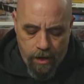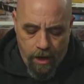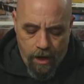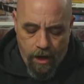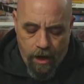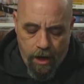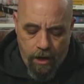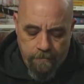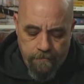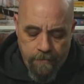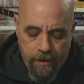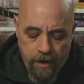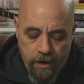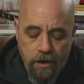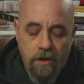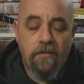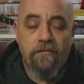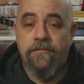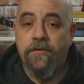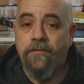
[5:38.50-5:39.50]

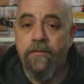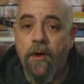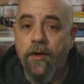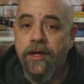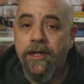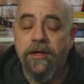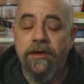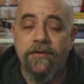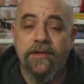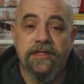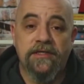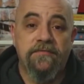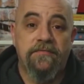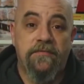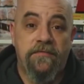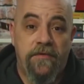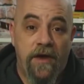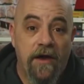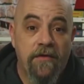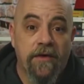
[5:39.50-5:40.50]
Veronica is
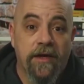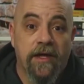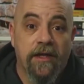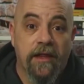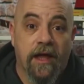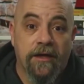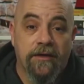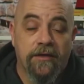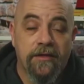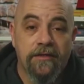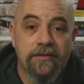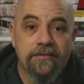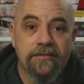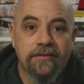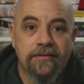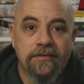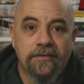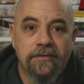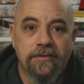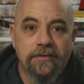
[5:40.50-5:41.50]
very glad
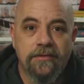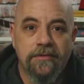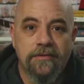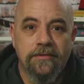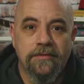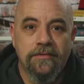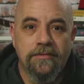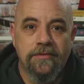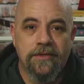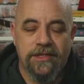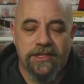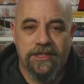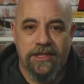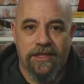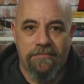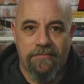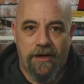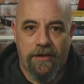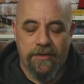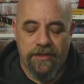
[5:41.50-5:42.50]
Rush
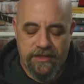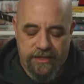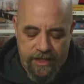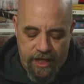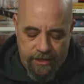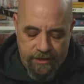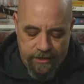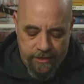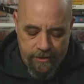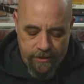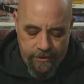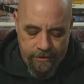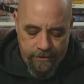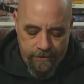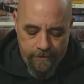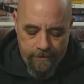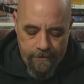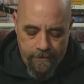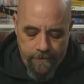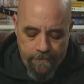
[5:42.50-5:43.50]
Limbaugh is dead.
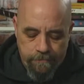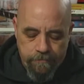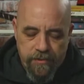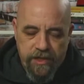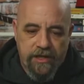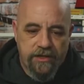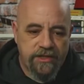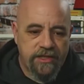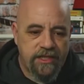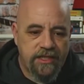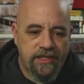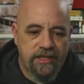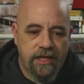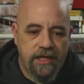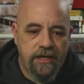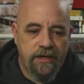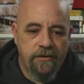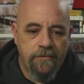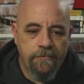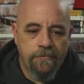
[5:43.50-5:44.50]
Because, you
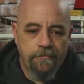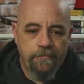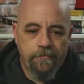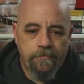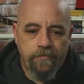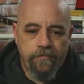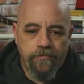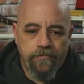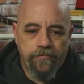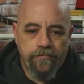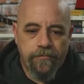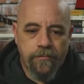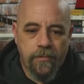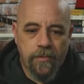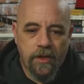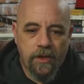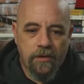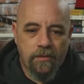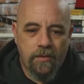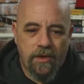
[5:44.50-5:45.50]
see,
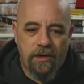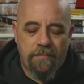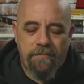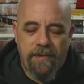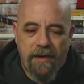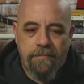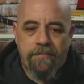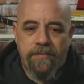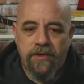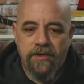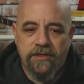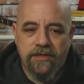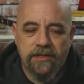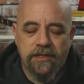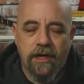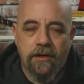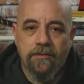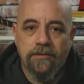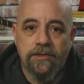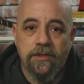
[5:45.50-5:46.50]
when a bad person
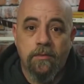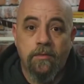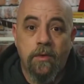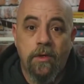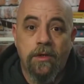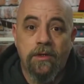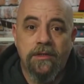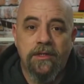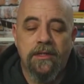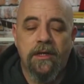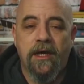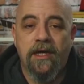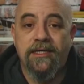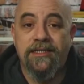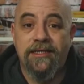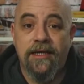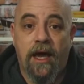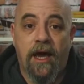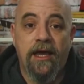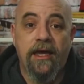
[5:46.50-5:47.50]
goes, the world
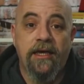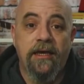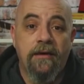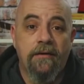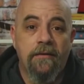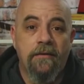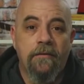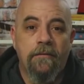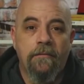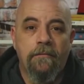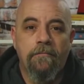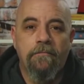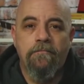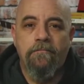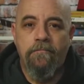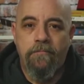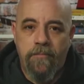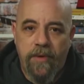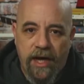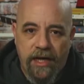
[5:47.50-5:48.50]
is a
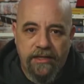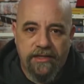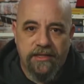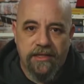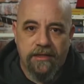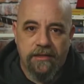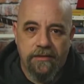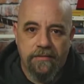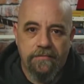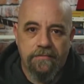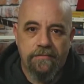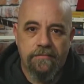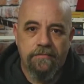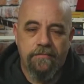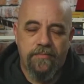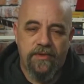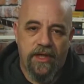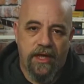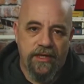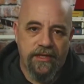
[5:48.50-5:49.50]
better
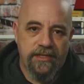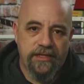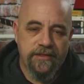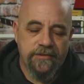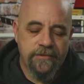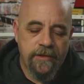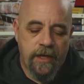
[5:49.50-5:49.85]
place.